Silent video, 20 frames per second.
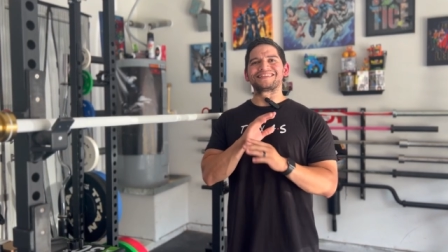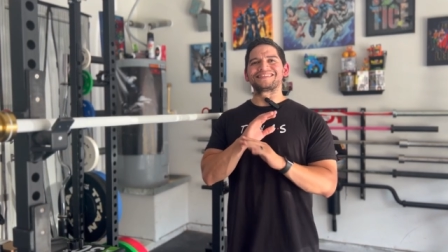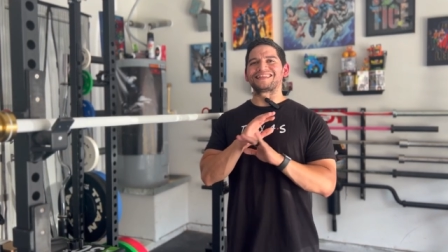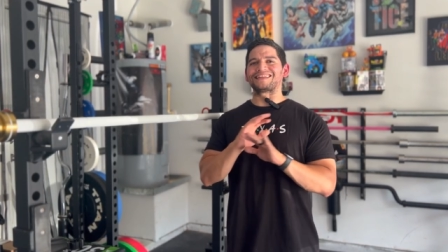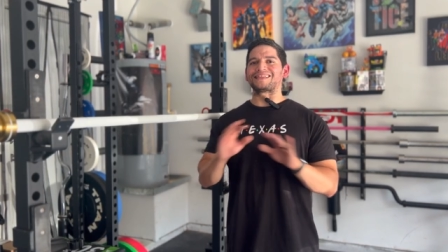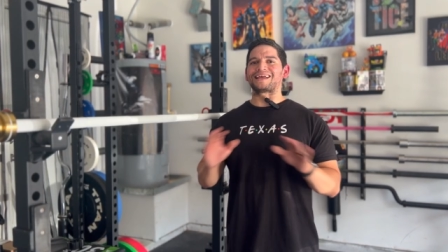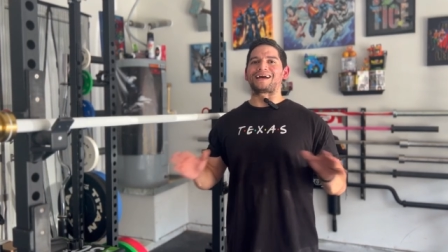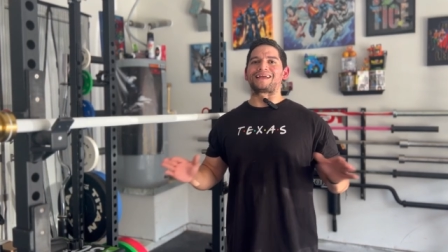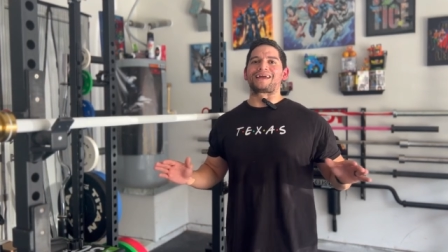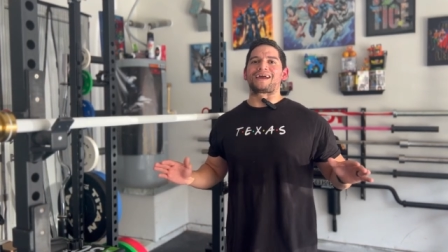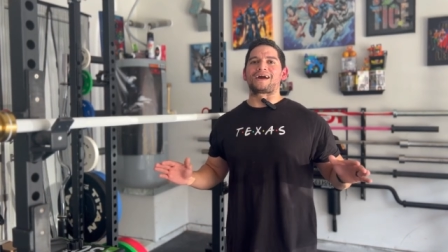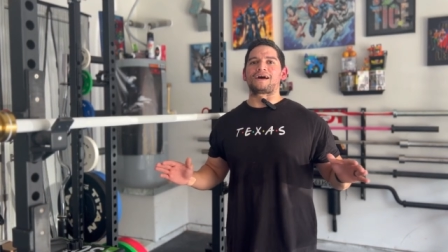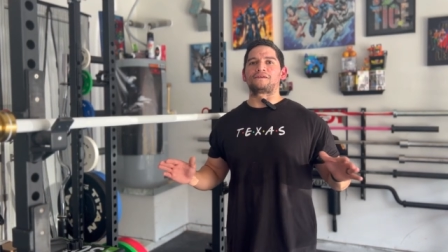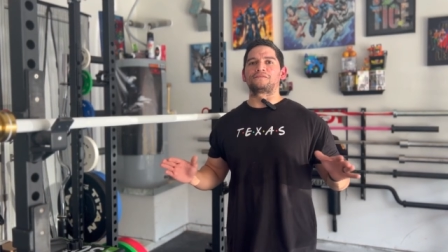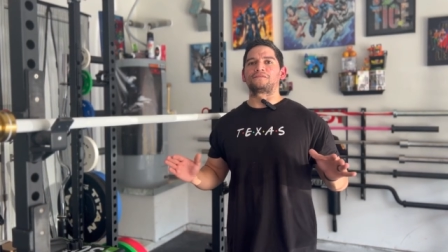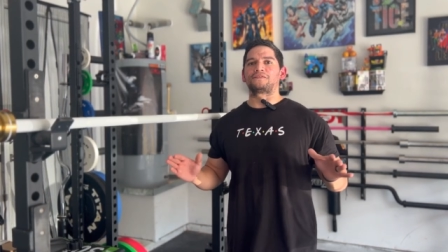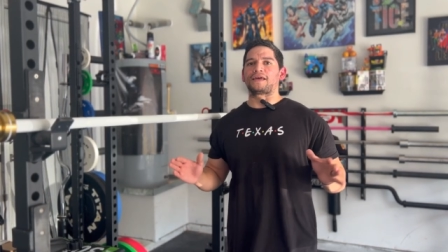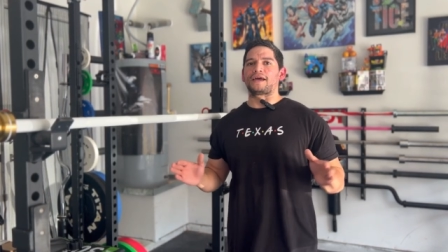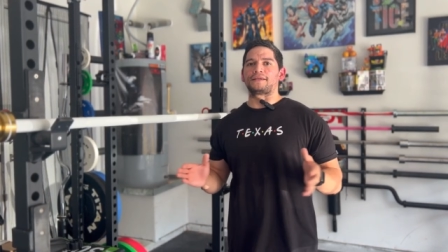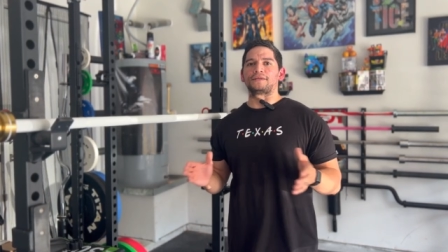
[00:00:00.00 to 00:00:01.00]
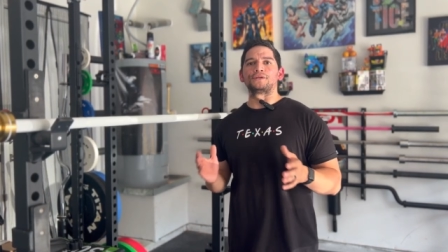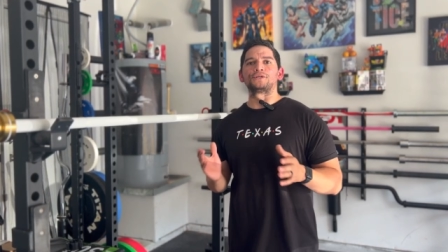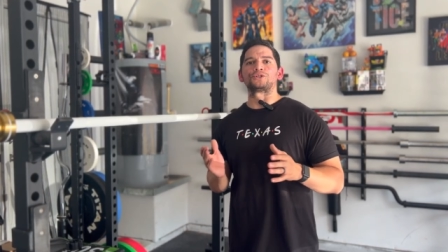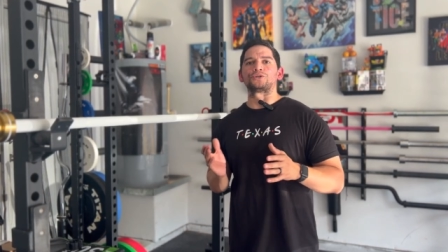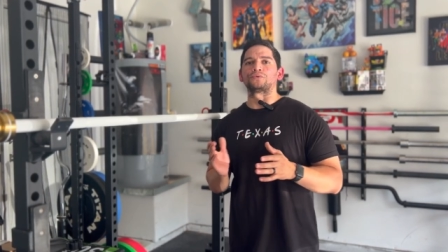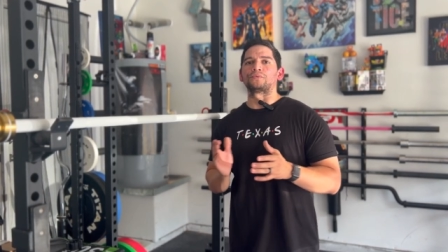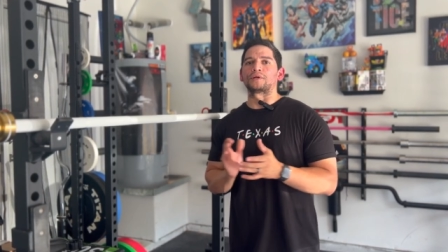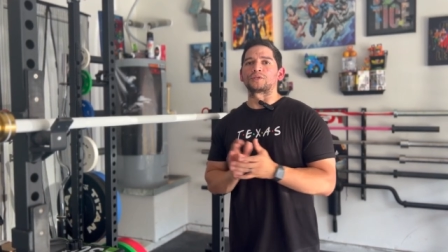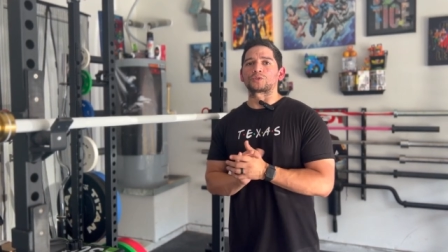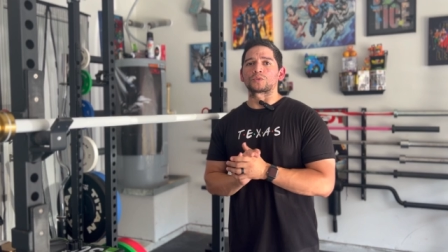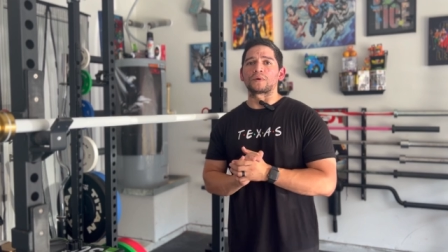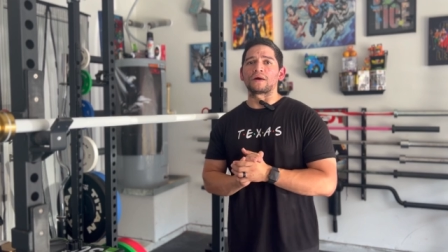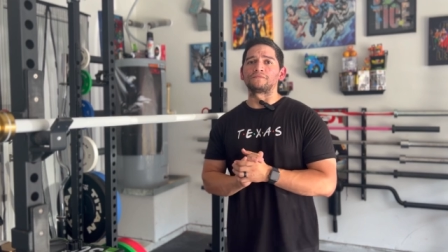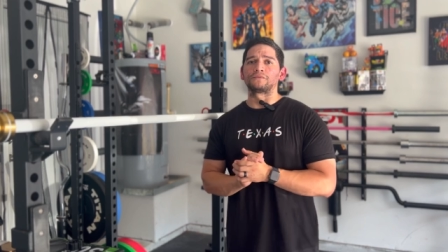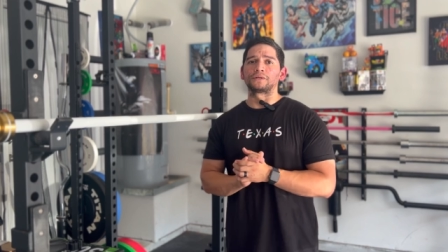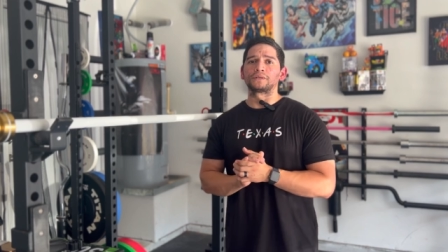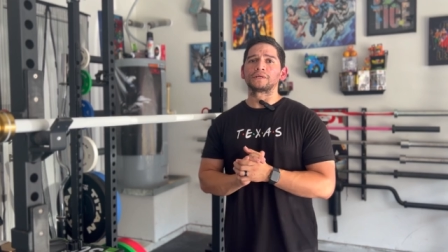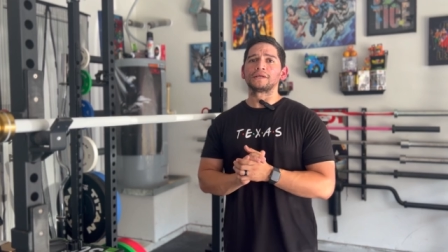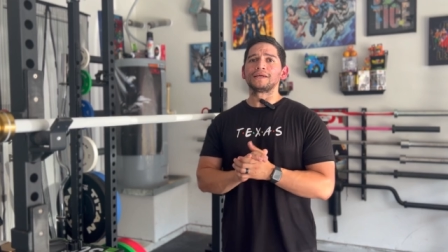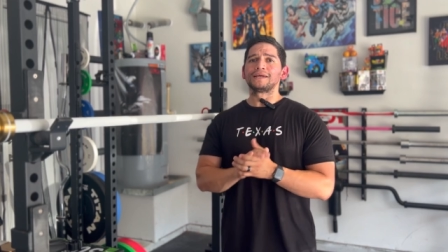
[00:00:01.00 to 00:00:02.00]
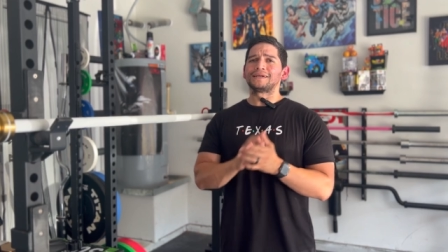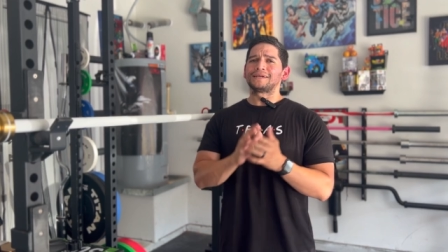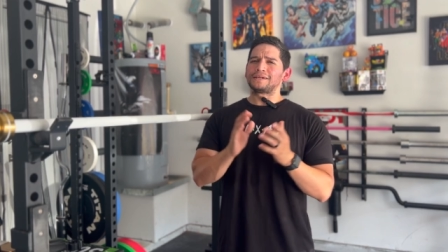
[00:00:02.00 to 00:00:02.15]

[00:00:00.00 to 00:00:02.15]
Did not have that issue whatsoever.